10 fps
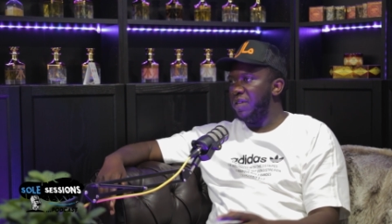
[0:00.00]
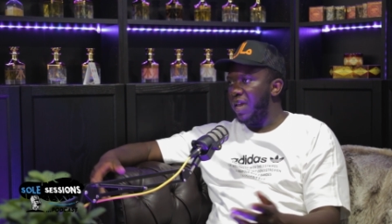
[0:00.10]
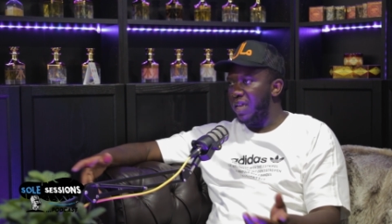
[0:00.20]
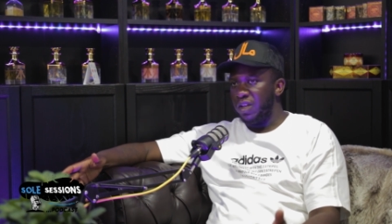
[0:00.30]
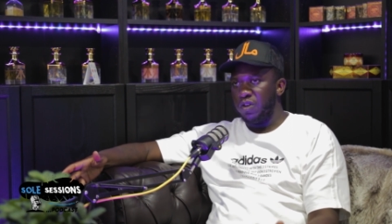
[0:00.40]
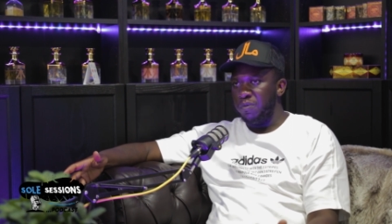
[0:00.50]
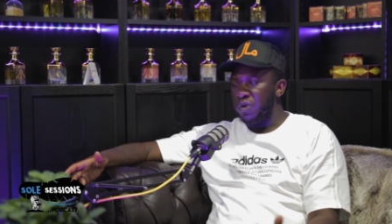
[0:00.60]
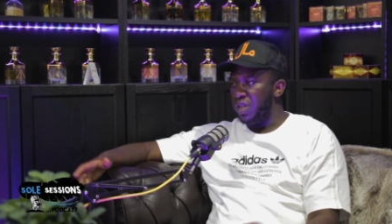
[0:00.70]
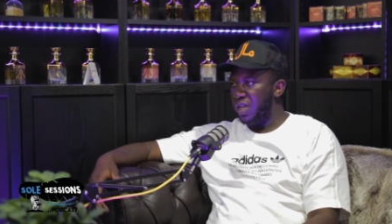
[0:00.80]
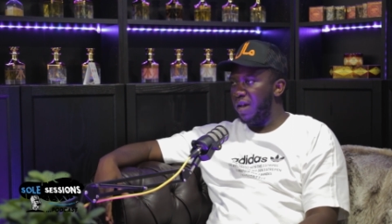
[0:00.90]
Yeah, the
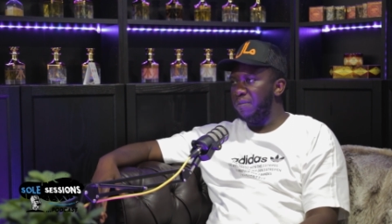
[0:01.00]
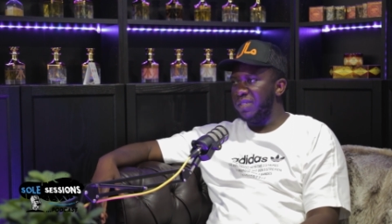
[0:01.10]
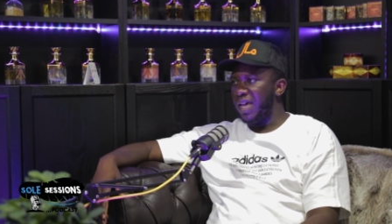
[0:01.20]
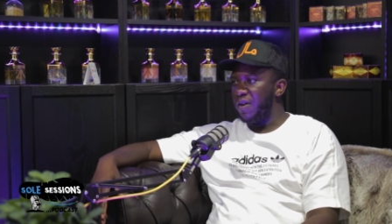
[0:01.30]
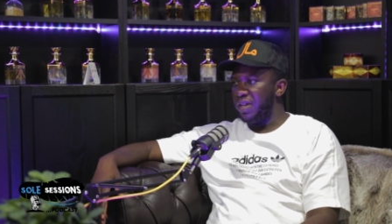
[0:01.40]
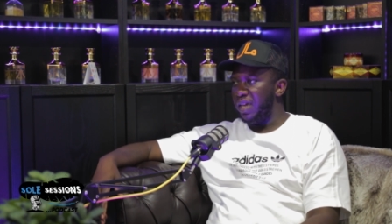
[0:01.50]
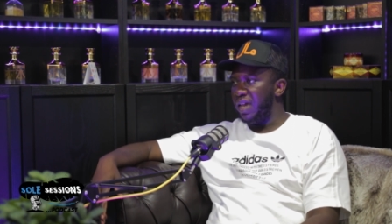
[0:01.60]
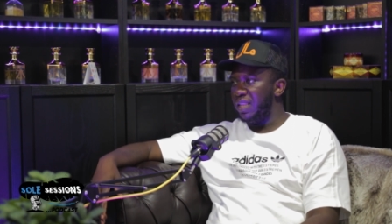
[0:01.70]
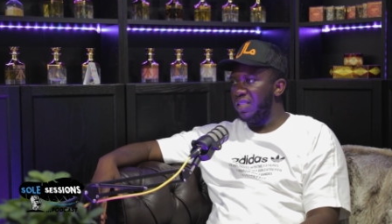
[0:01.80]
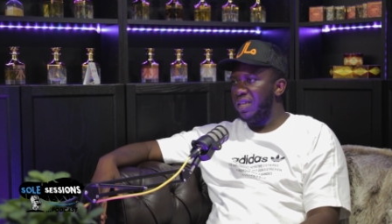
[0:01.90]
community comes out
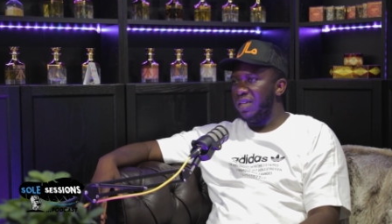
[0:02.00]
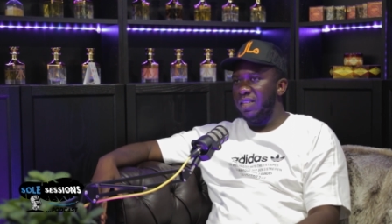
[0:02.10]
again.